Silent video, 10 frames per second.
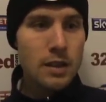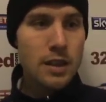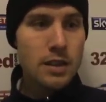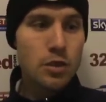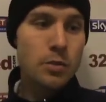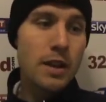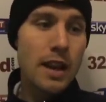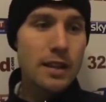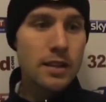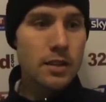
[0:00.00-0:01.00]
ended up
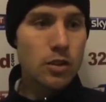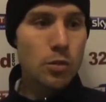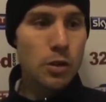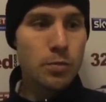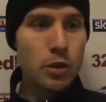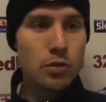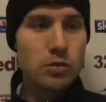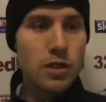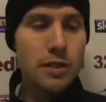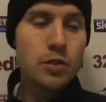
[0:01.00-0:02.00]
landing in a couple of
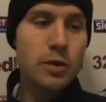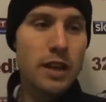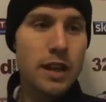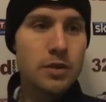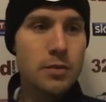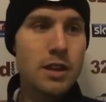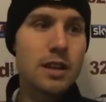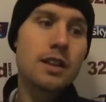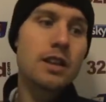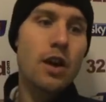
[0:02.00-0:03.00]
puddles after we'd left them
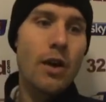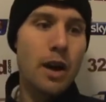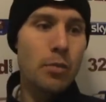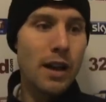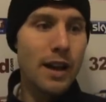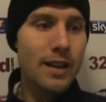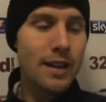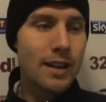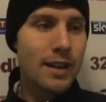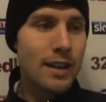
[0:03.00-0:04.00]
thinking they'd go out of play,
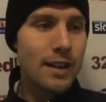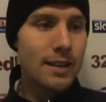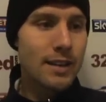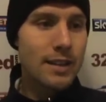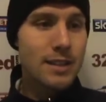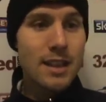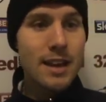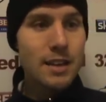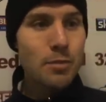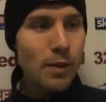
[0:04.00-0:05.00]
and
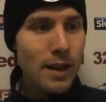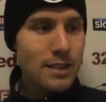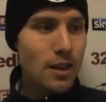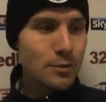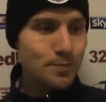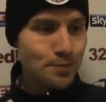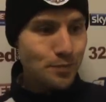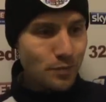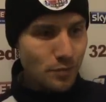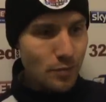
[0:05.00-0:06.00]
stayed in play. So
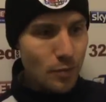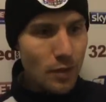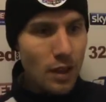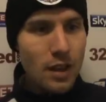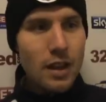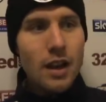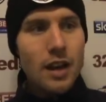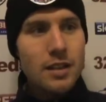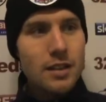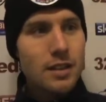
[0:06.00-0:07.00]

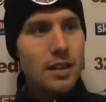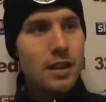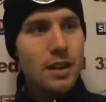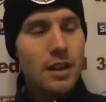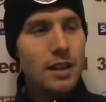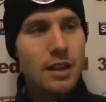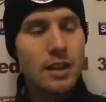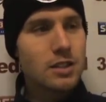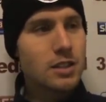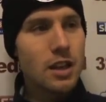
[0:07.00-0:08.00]
I think
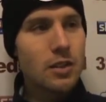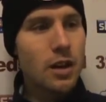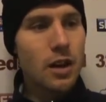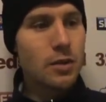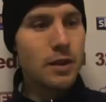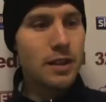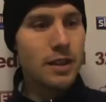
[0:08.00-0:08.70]
I just don't know